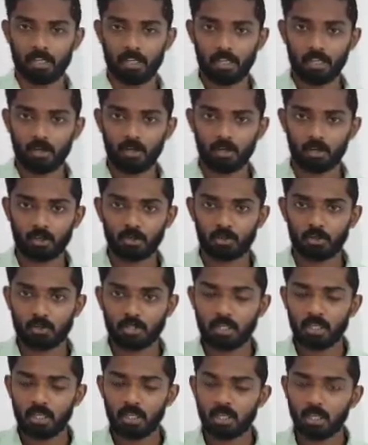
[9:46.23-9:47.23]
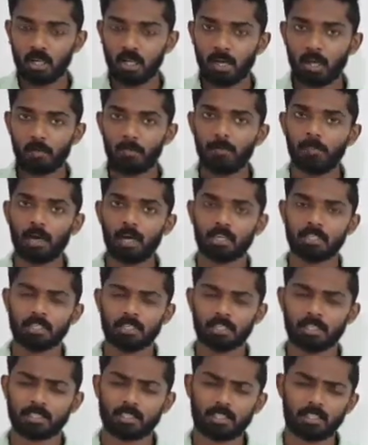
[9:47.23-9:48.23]
In order to use a
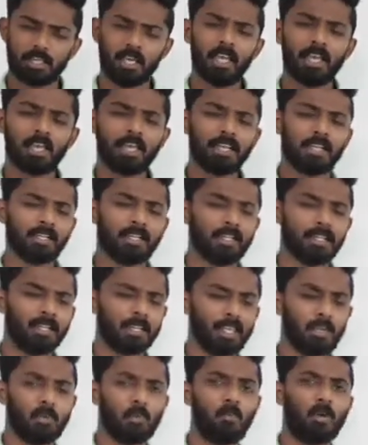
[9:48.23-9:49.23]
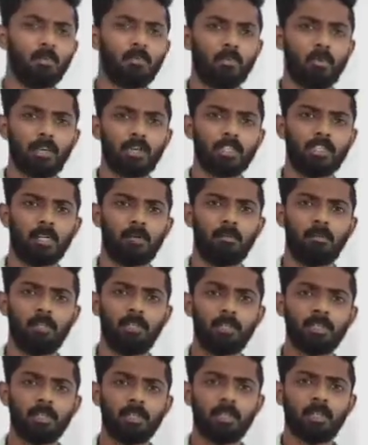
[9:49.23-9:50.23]
past action, I can give one more
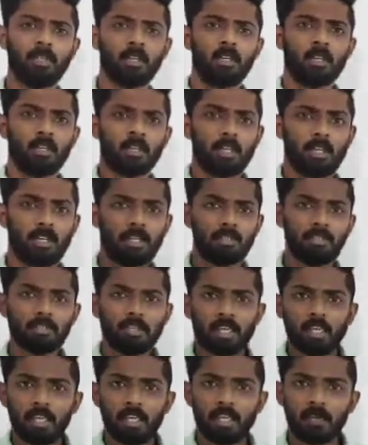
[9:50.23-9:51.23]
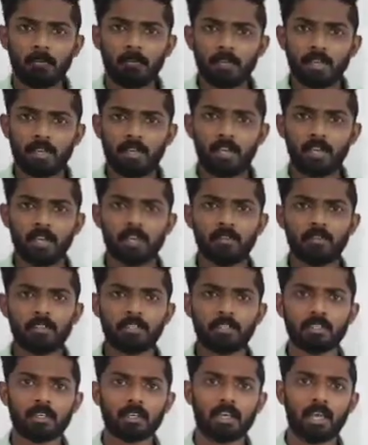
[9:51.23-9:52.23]
examples. That is, he
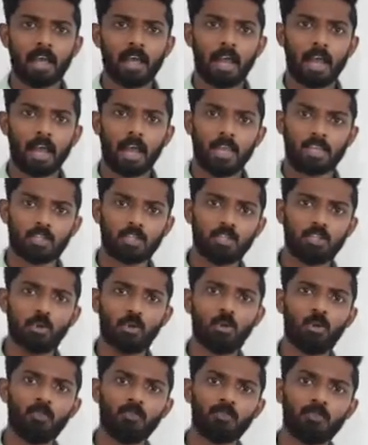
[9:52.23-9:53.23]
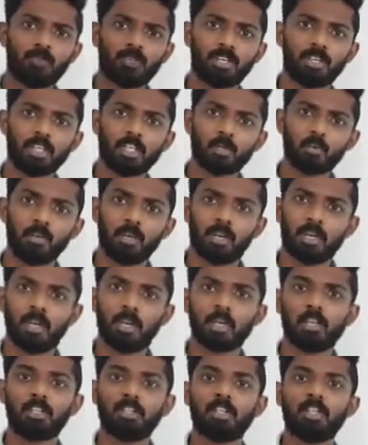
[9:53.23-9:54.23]
behaves as though it were
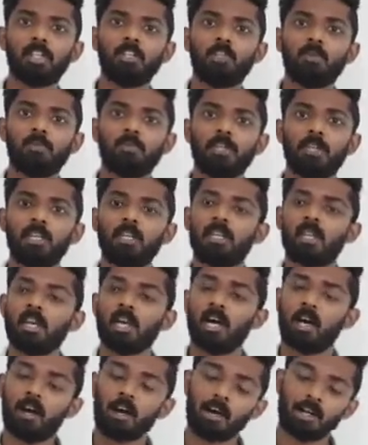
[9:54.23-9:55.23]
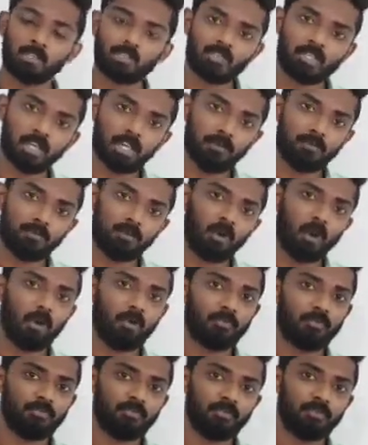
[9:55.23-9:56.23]
nothing to be ashamed
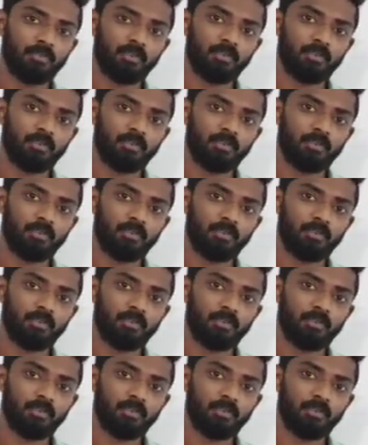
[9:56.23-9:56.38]
of.